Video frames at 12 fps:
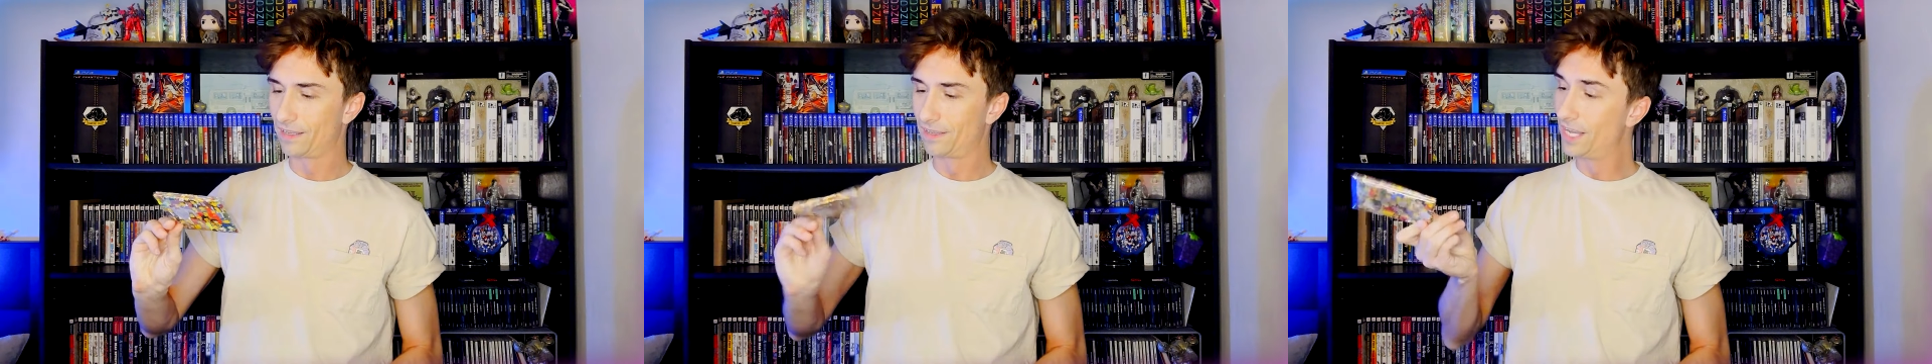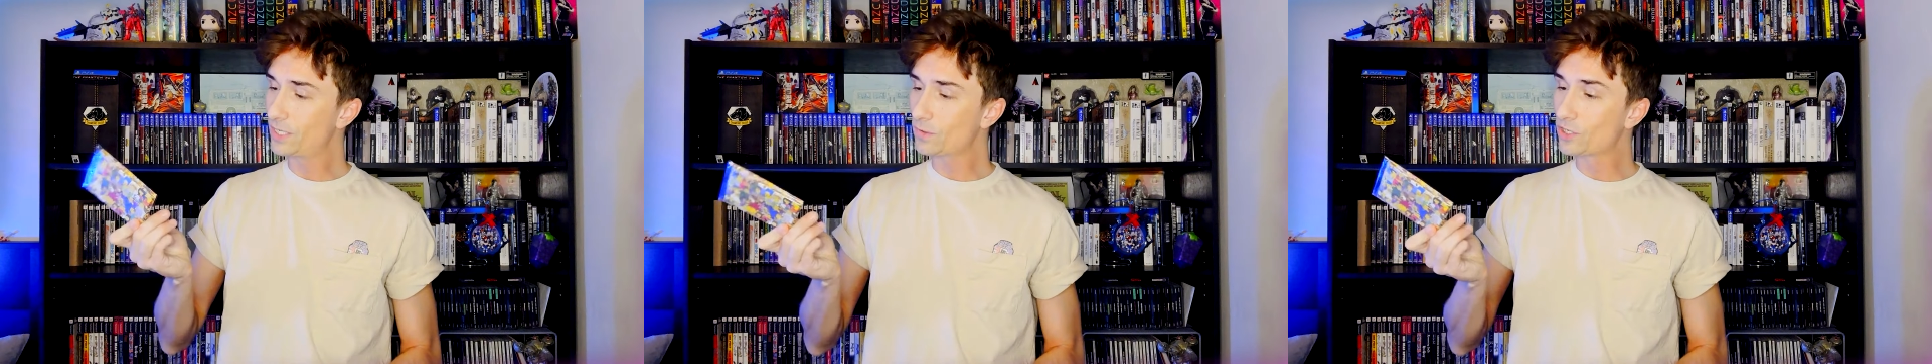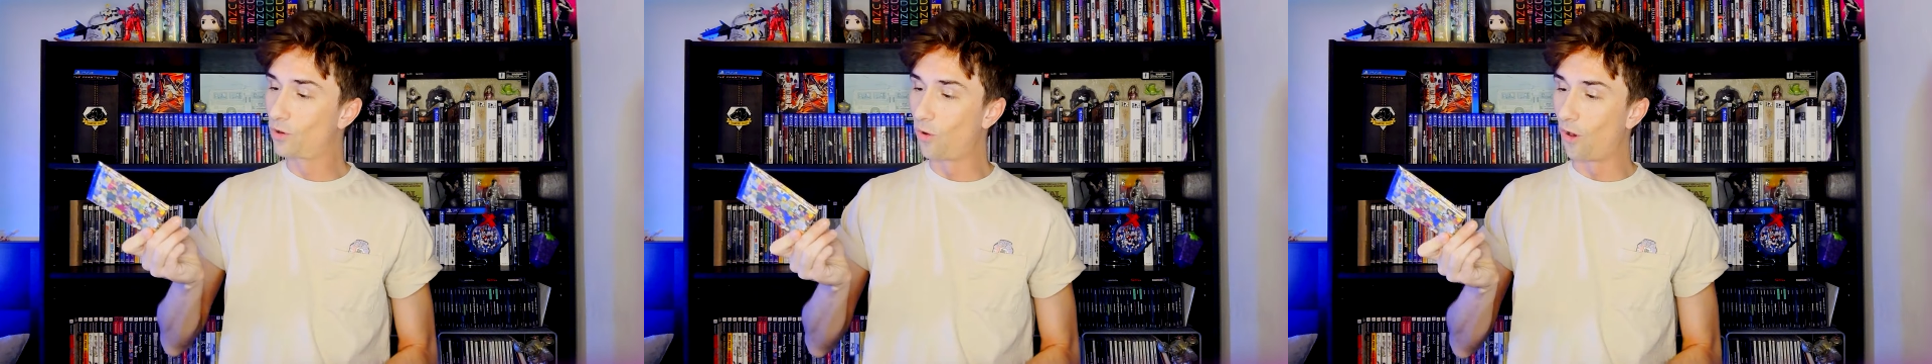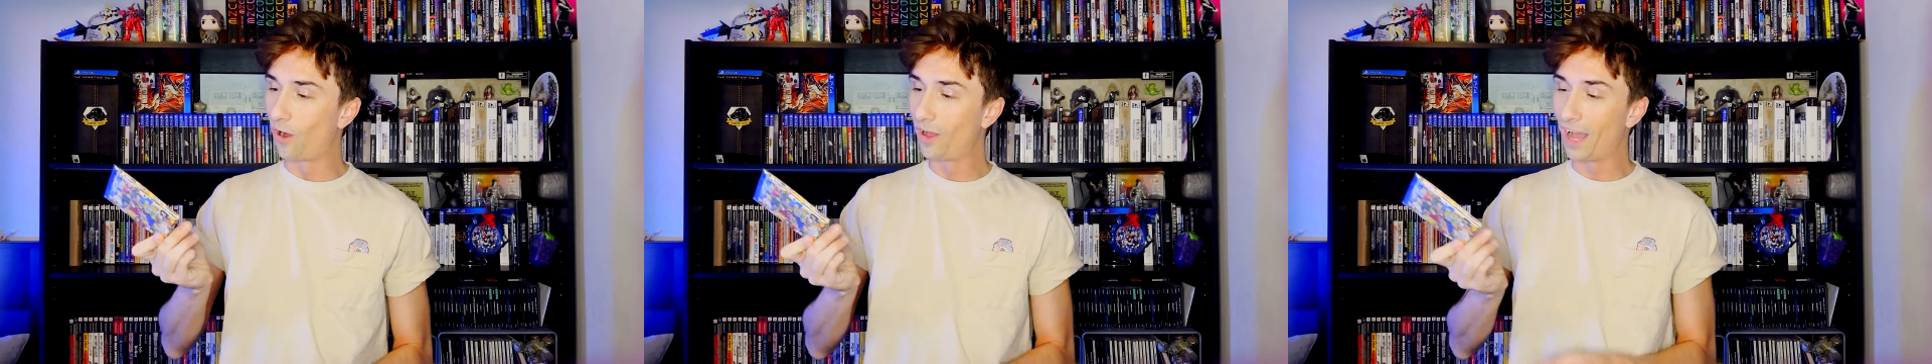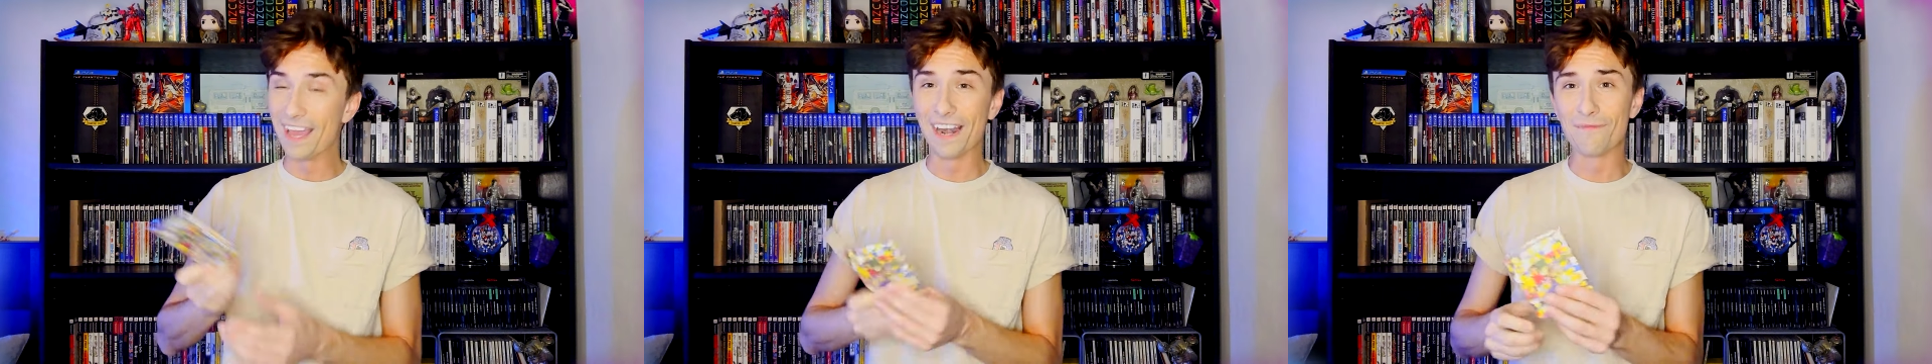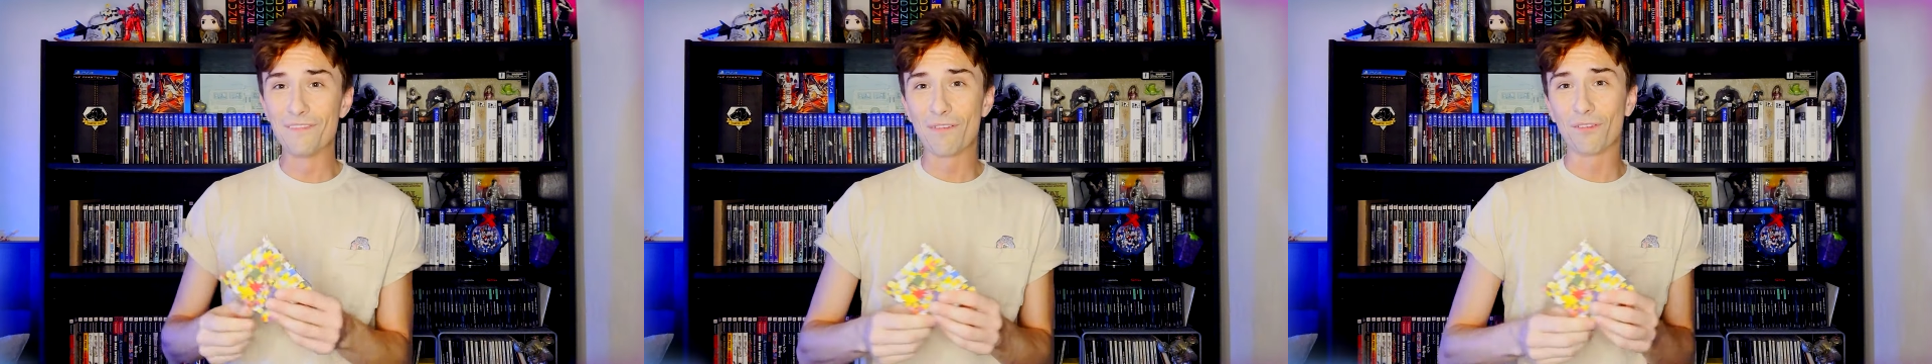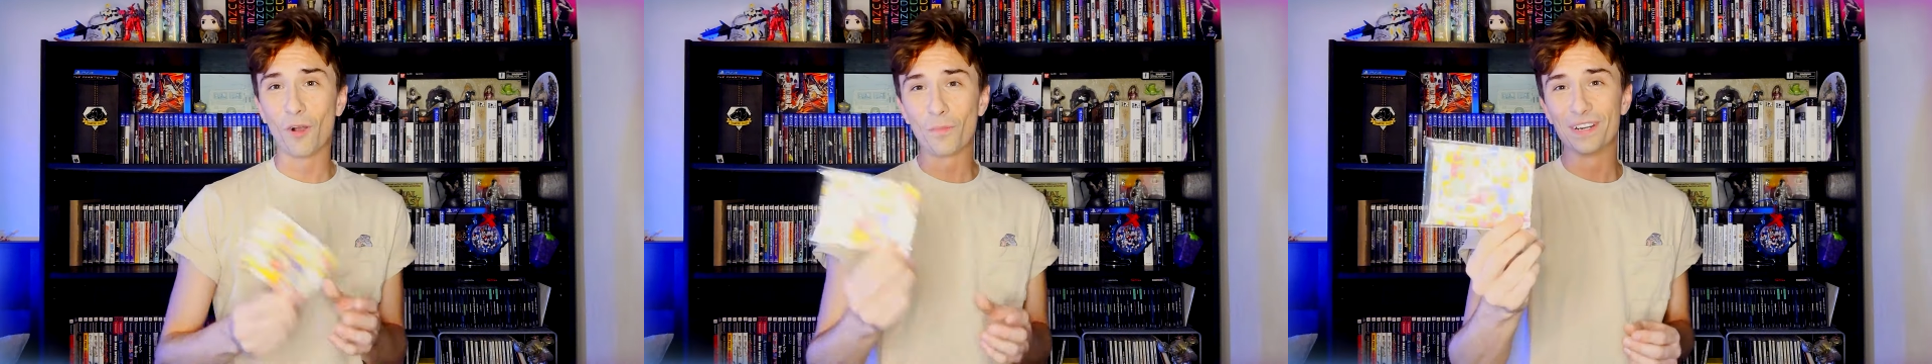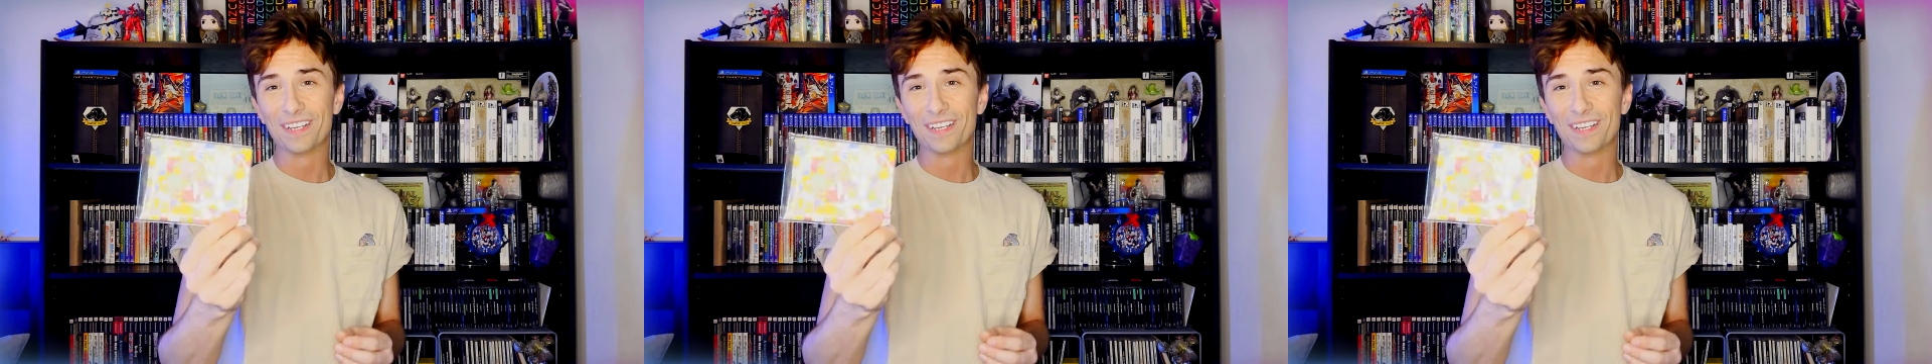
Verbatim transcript: This was cool, and I've never opened